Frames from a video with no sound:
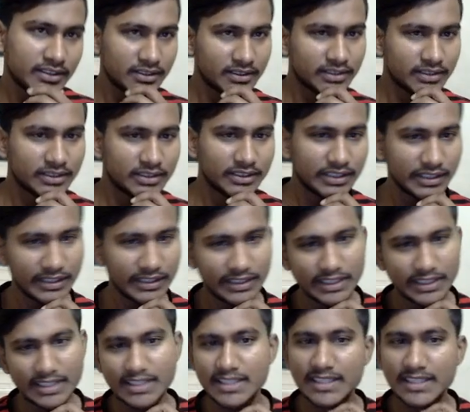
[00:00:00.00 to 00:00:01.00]
38
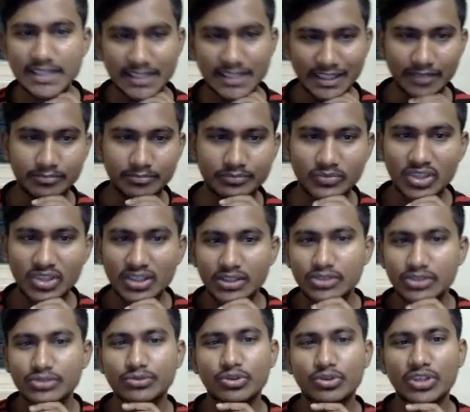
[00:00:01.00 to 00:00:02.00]
is easy.
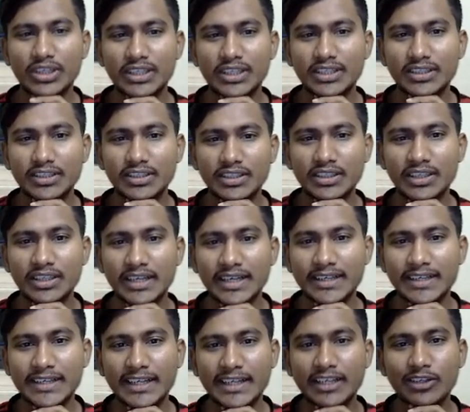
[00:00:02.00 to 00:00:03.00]
What? A
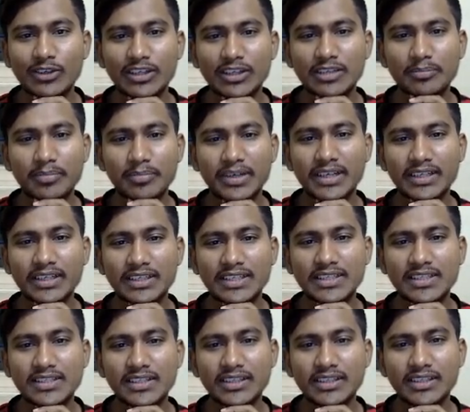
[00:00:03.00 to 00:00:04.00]
rectangular park is
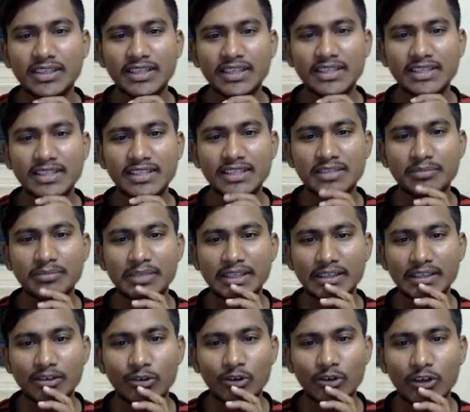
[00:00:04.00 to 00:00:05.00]
36 meter
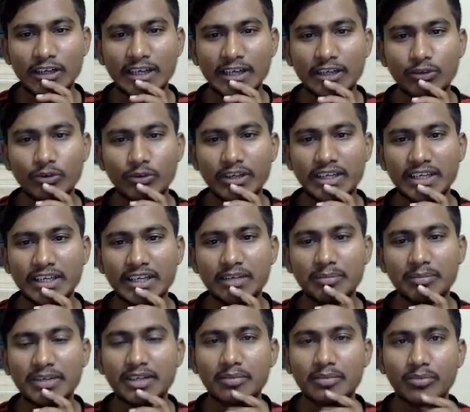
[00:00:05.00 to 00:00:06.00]
long and 28
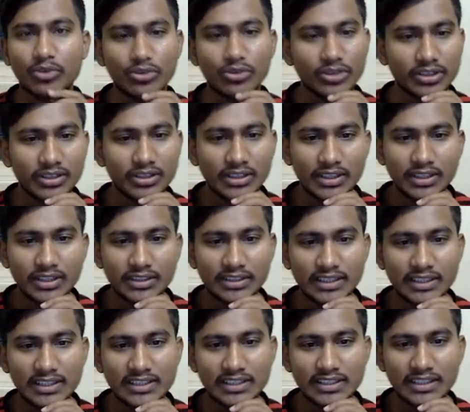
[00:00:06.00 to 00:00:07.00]
meter broad. There
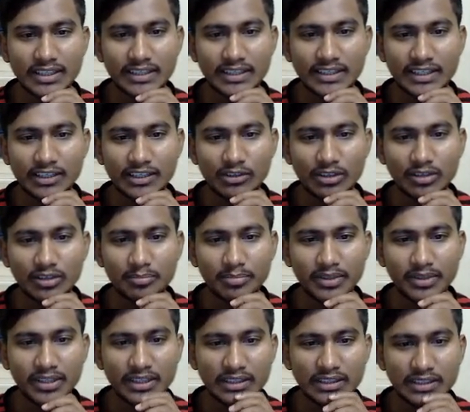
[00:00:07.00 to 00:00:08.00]
is a rectangular
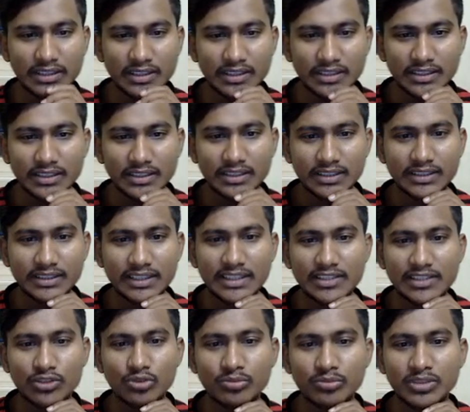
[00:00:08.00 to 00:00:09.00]
park that is
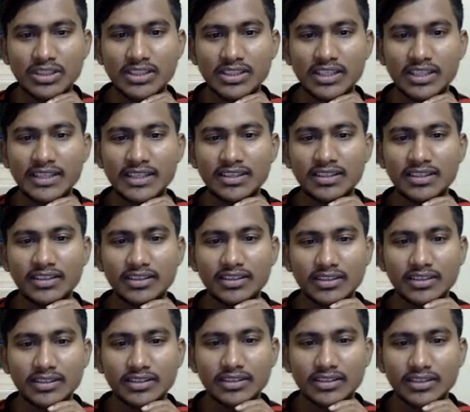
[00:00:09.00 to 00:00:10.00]
how much length?
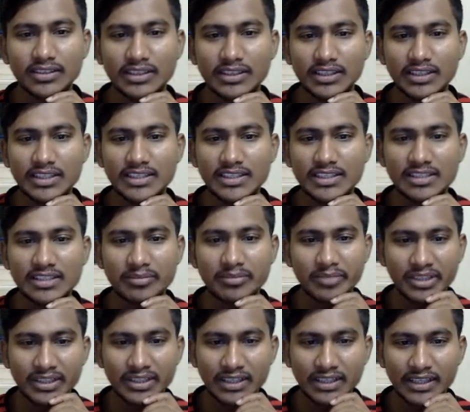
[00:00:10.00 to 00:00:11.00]
36
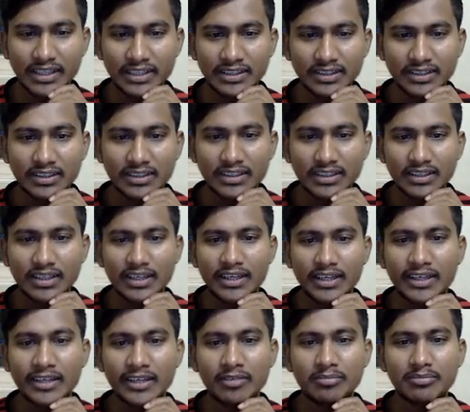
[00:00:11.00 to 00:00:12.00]
meter length,
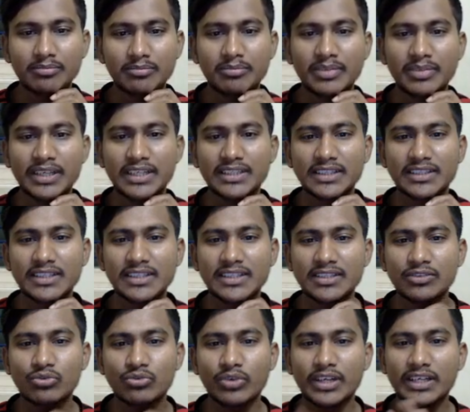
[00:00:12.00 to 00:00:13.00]
and breadth is
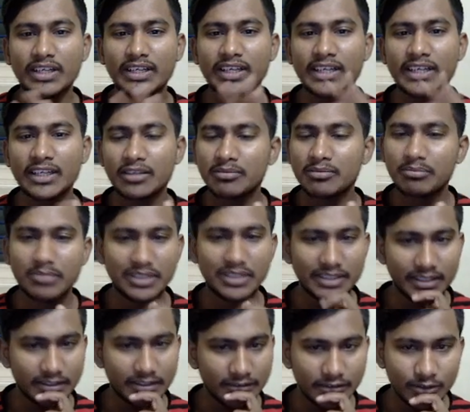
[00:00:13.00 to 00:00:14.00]
28 meter.
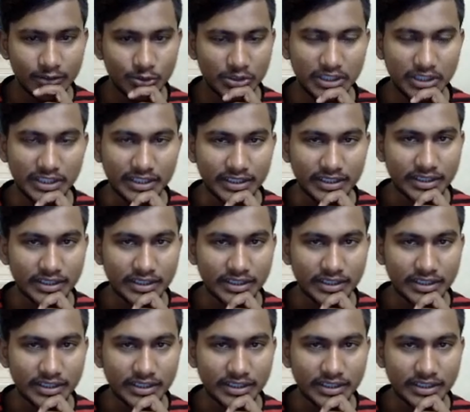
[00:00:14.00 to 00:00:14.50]
Okay.